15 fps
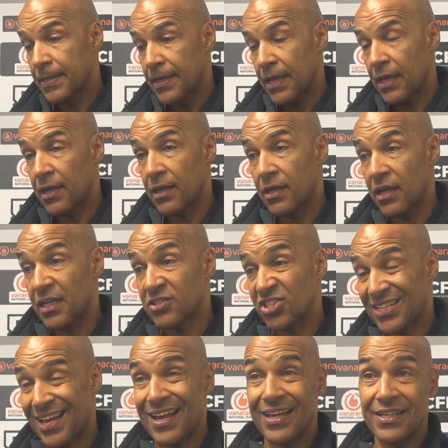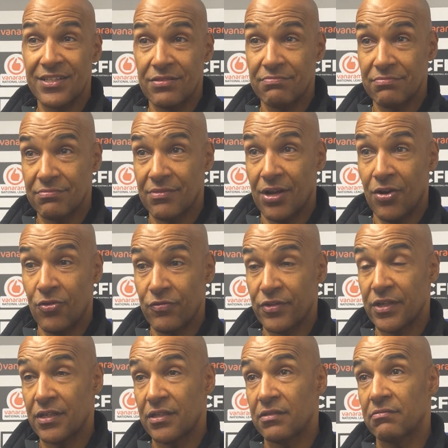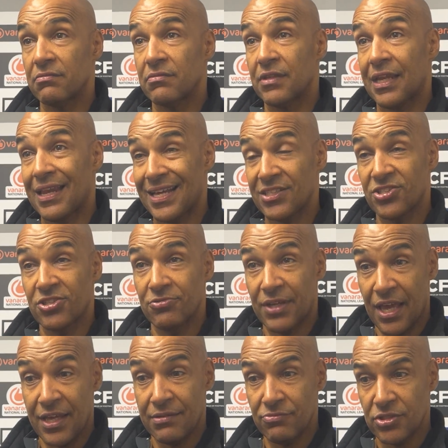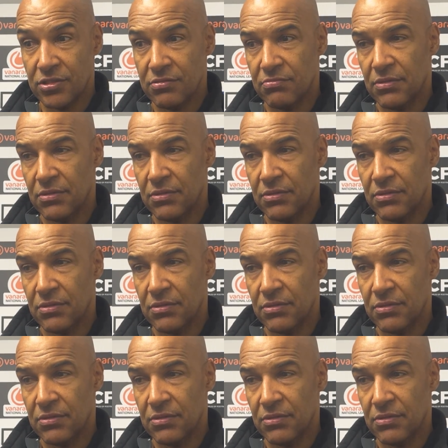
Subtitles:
has started over the last 2 games.